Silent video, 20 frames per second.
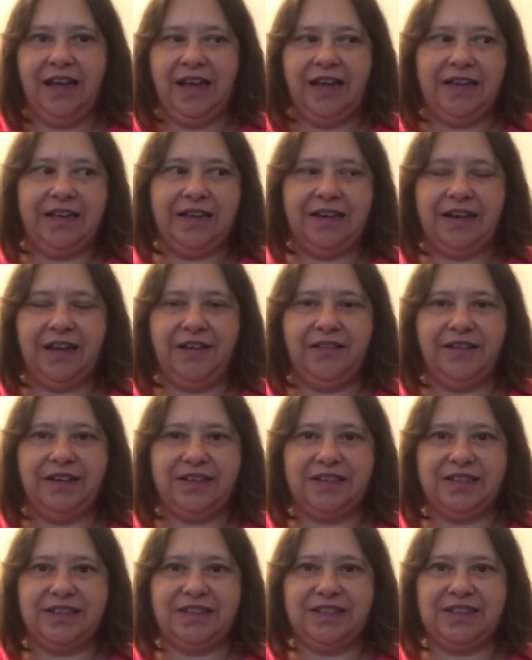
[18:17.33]
you know, I'm
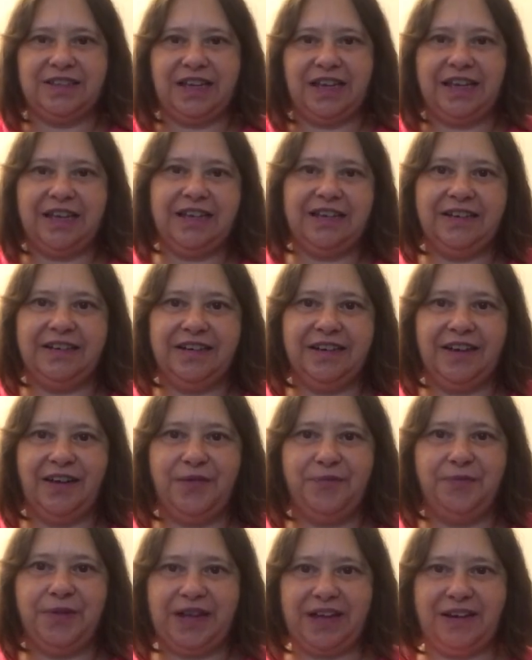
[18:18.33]
just saying, you know,
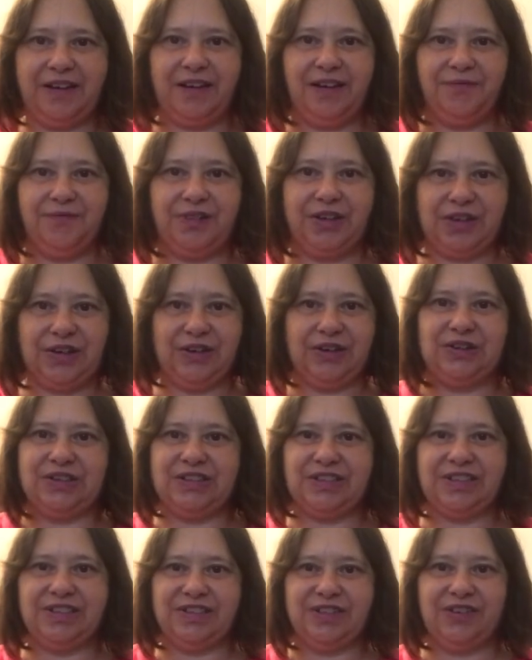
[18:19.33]
picking up the
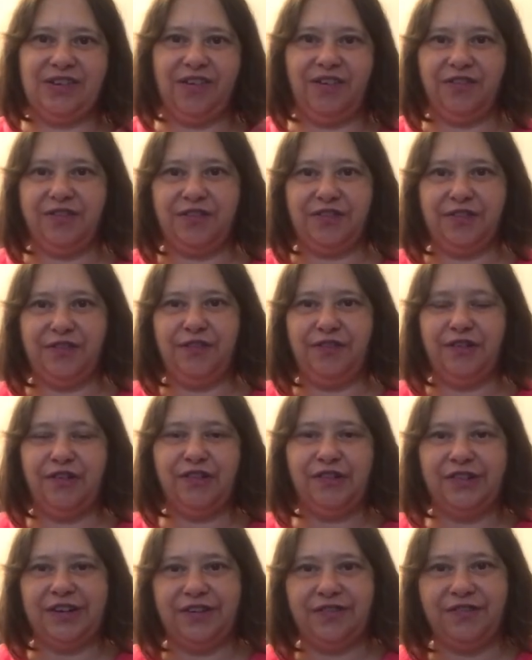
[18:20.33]
cushions off the
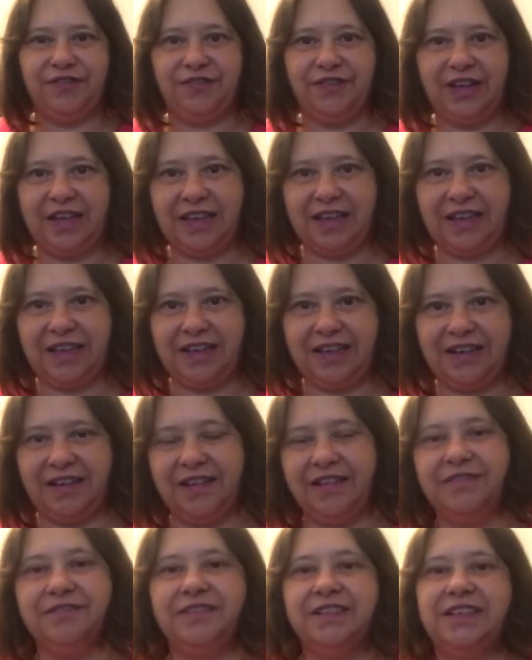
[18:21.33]
floor and everything, you know,
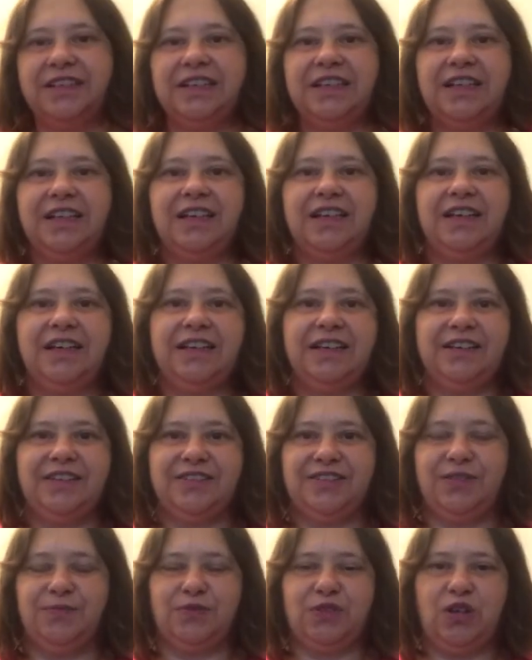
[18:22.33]

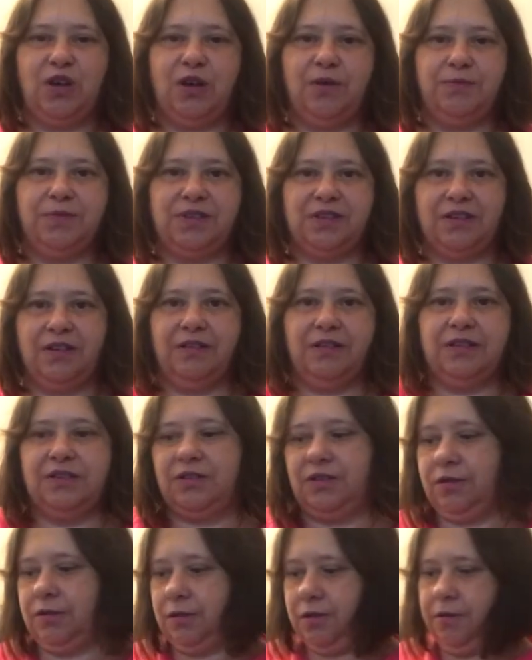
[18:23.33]
sometimes the guys
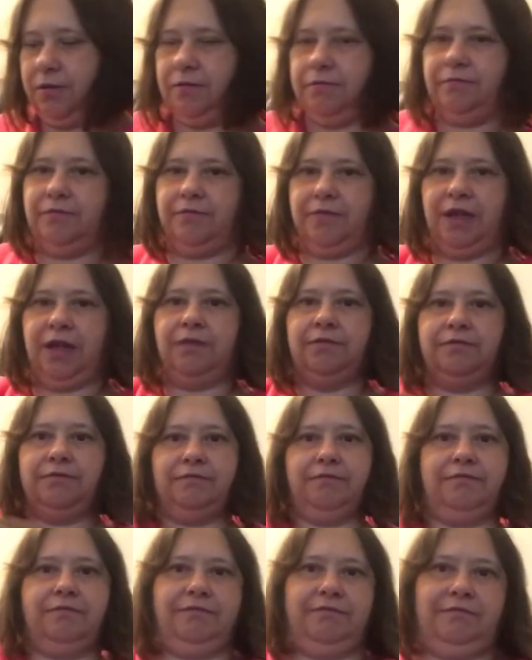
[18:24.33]
just, yeah,
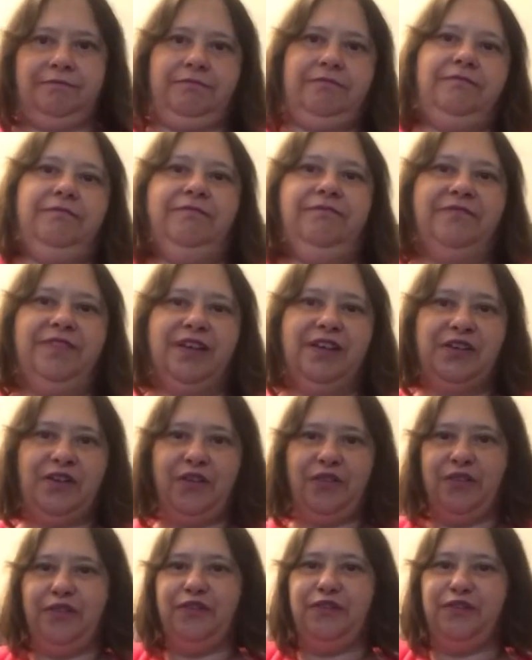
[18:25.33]
and
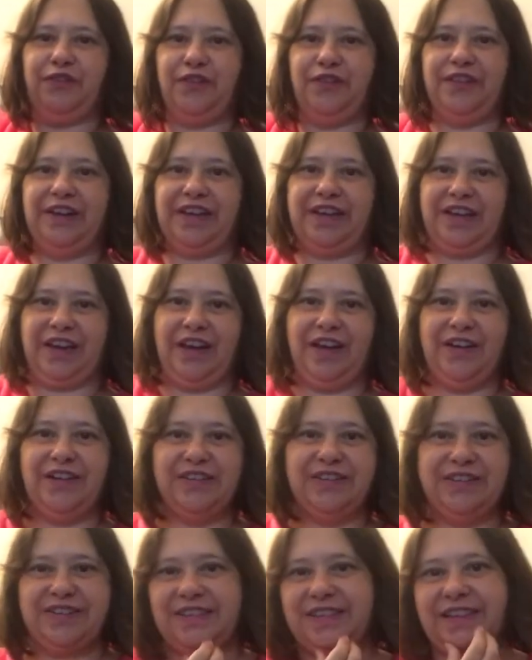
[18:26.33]
on the floor it
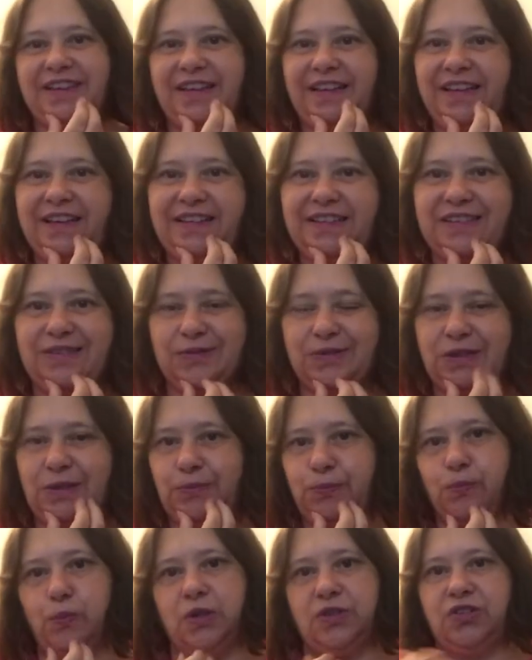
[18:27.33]
goes.
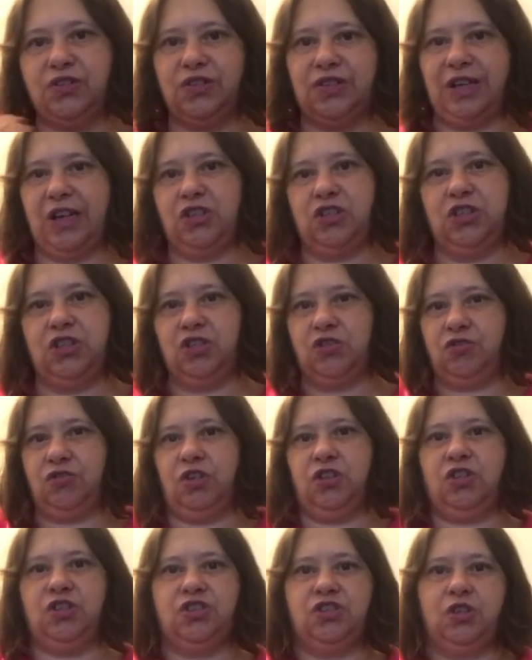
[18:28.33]
Sometimes my son actually
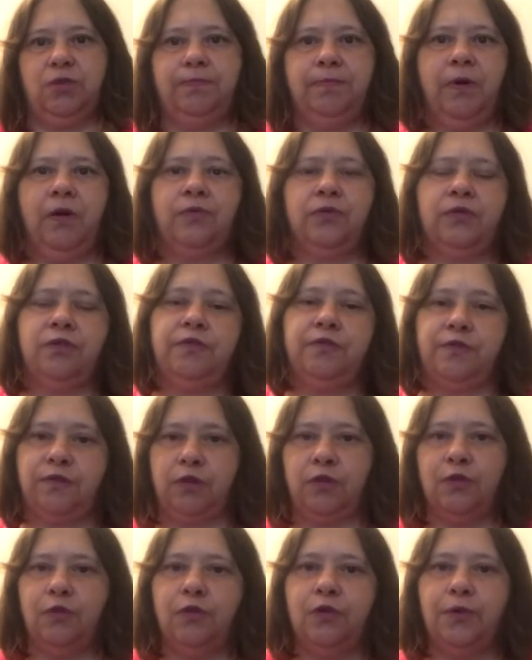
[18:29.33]
stretches up on the
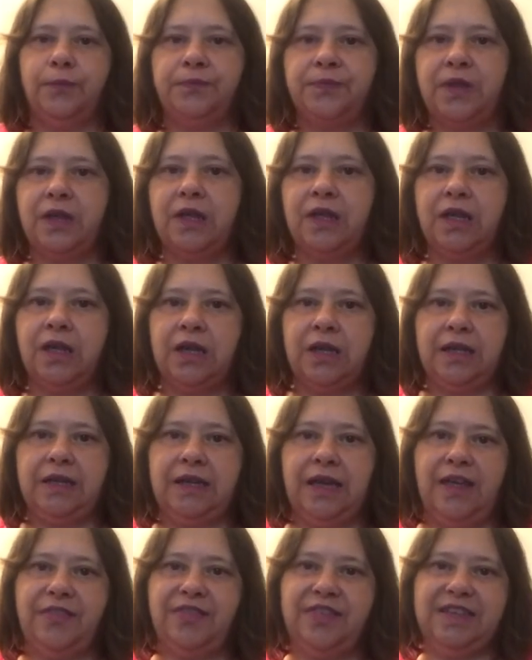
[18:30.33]
floor.
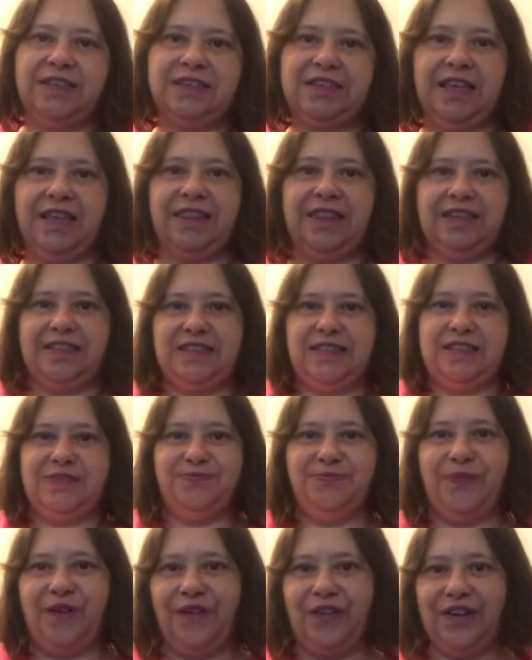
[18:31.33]
Yeah, this is
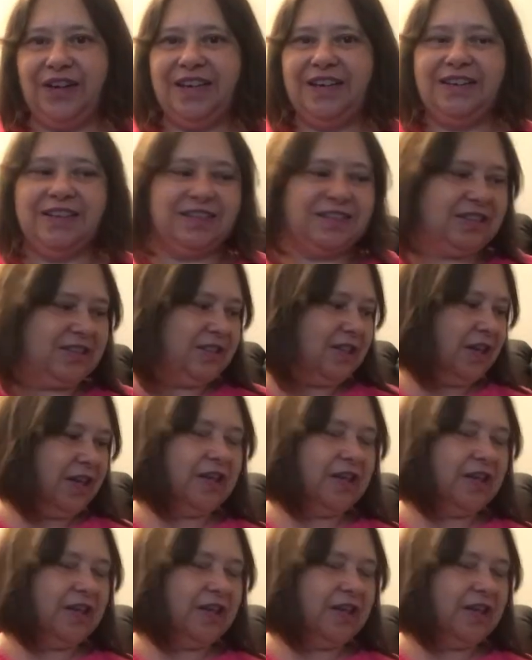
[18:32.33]
mine. This is